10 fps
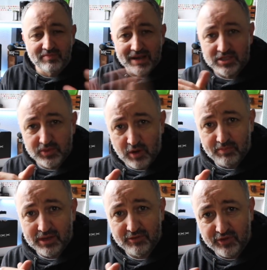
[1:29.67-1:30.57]
back to Old
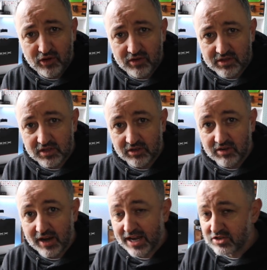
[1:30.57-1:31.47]
Billy Forex.
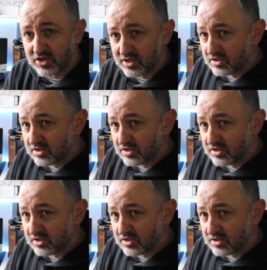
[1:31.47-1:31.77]
Alright, as you can